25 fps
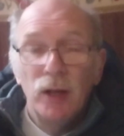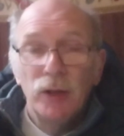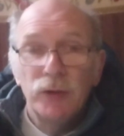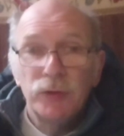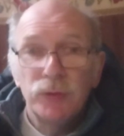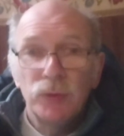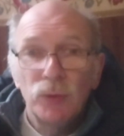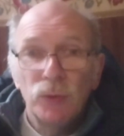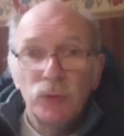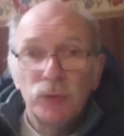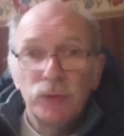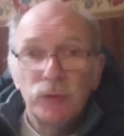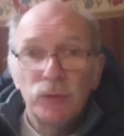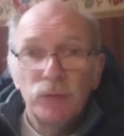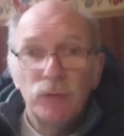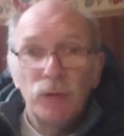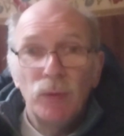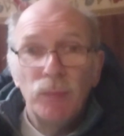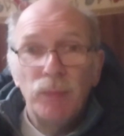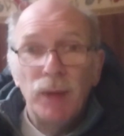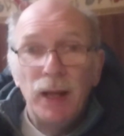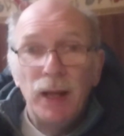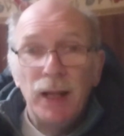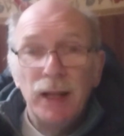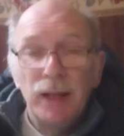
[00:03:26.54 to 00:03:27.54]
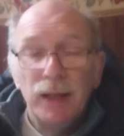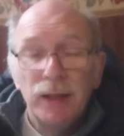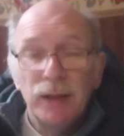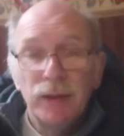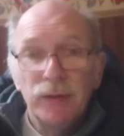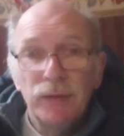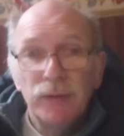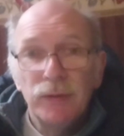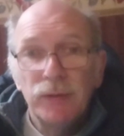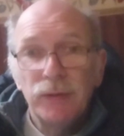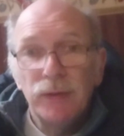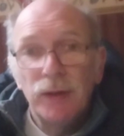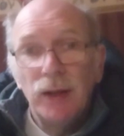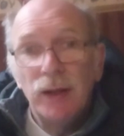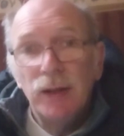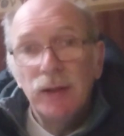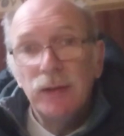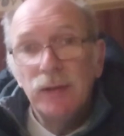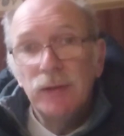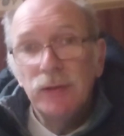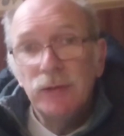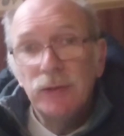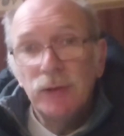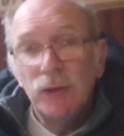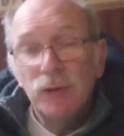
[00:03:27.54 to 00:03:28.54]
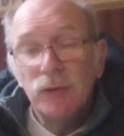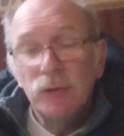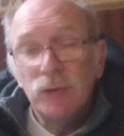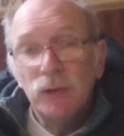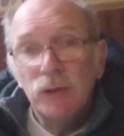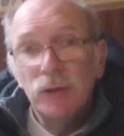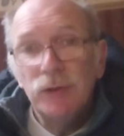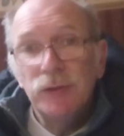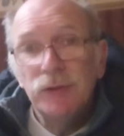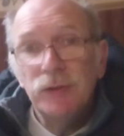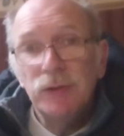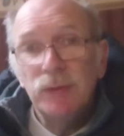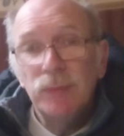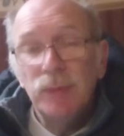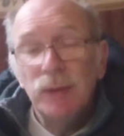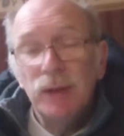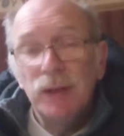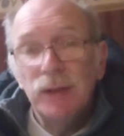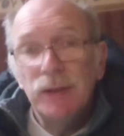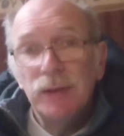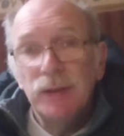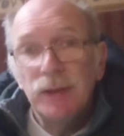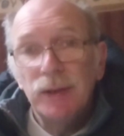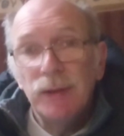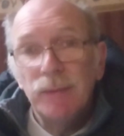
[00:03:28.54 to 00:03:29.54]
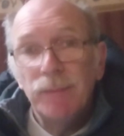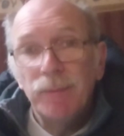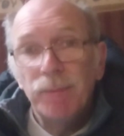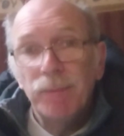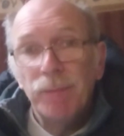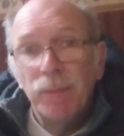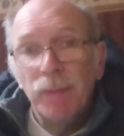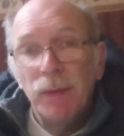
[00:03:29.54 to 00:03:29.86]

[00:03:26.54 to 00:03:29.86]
a source of rebellions and social instability.